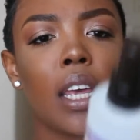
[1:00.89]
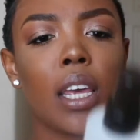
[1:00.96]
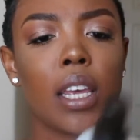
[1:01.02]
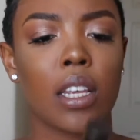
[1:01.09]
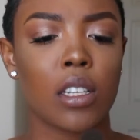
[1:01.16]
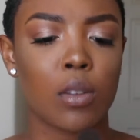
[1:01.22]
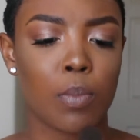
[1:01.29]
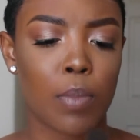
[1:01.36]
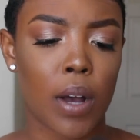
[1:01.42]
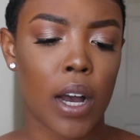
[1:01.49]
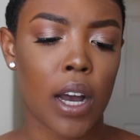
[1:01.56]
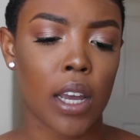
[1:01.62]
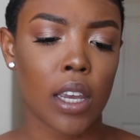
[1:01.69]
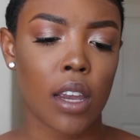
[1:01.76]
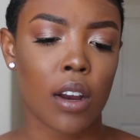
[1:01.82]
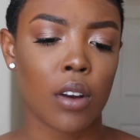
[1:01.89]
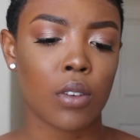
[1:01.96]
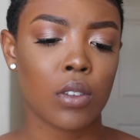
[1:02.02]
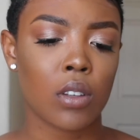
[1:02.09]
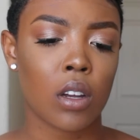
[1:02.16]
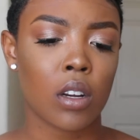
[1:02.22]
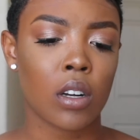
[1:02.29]
is by
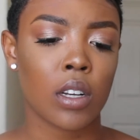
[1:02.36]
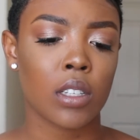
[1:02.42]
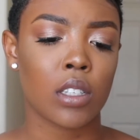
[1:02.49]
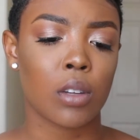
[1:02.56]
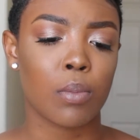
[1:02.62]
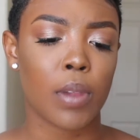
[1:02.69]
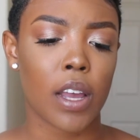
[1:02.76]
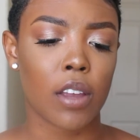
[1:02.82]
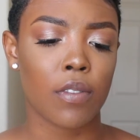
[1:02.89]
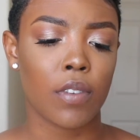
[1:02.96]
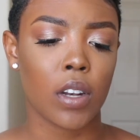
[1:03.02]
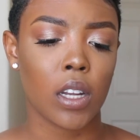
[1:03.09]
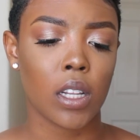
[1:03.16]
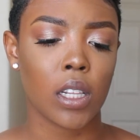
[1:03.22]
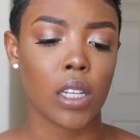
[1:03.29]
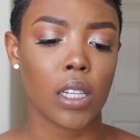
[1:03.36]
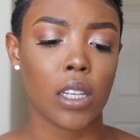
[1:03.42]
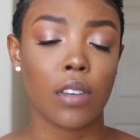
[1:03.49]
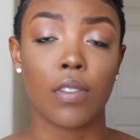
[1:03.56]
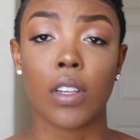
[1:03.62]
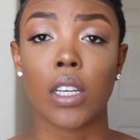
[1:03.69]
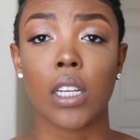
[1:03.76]
Carol's Daughter. It's the Black Vanilla
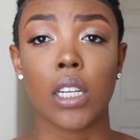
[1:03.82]
Leave-In